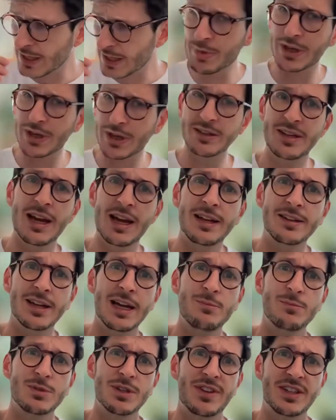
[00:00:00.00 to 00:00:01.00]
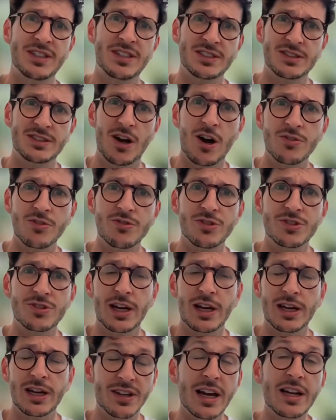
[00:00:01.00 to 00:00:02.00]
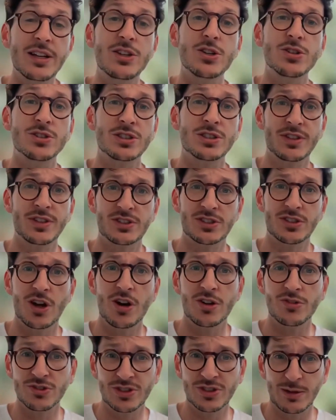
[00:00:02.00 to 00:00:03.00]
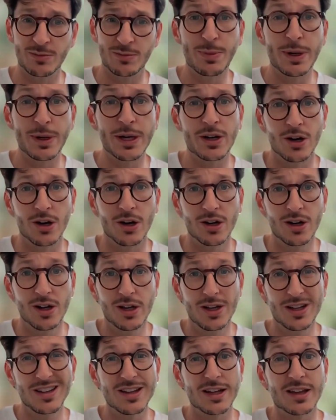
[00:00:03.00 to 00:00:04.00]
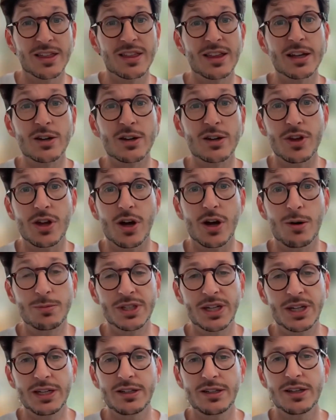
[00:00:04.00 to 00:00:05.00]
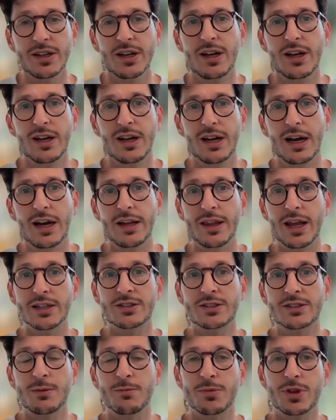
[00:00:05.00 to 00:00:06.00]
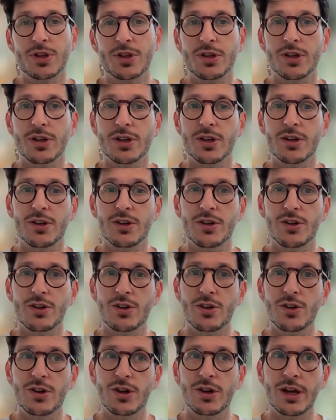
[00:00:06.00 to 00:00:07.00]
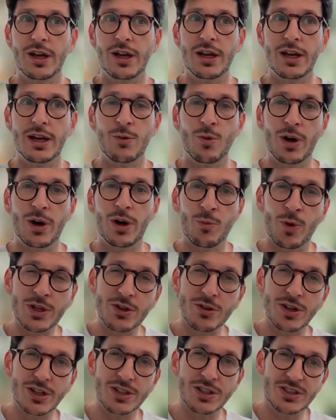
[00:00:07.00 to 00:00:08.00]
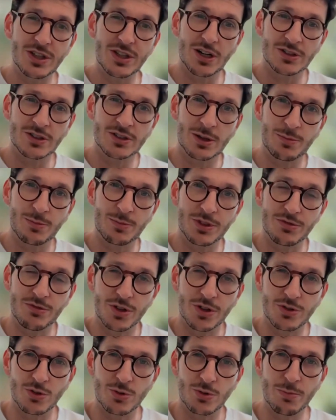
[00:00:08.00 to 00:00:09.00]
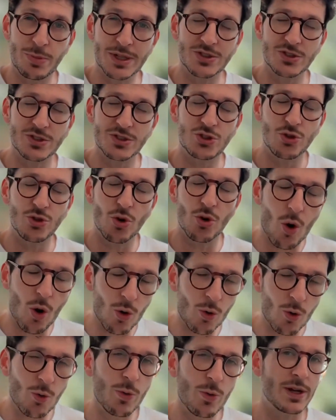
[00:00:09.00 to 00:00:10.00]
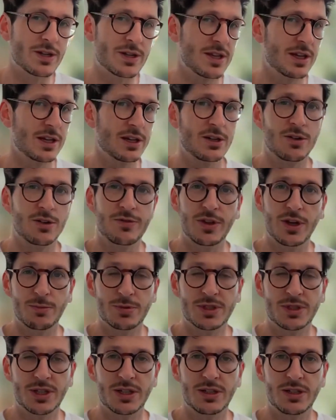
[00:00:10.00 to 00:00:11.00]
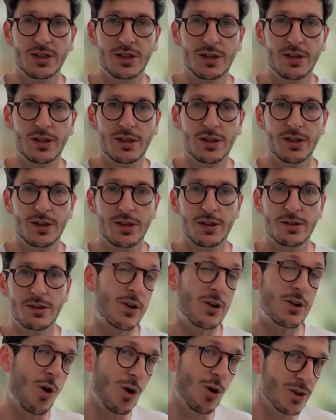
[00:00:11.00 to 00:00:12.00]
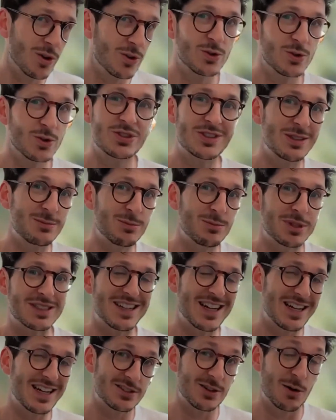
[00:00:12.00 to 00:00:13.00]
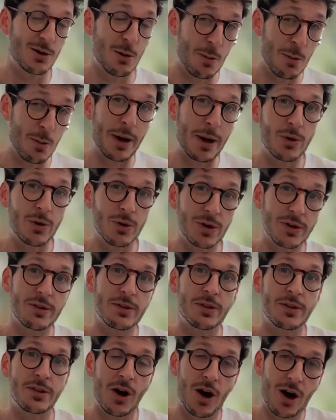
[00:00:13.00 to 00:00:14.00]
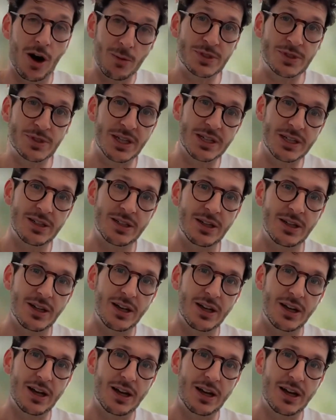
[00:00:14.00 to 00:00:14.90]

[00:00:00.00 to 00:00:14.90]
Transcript: yeah, but in 10 times if this is 100, in 10 years if this is 100 times bigger, like think of the upside. And that's something that when you're in a startup and you run your own business, you're always thinking of the upside. Like all of those sleepless nights are about the upside.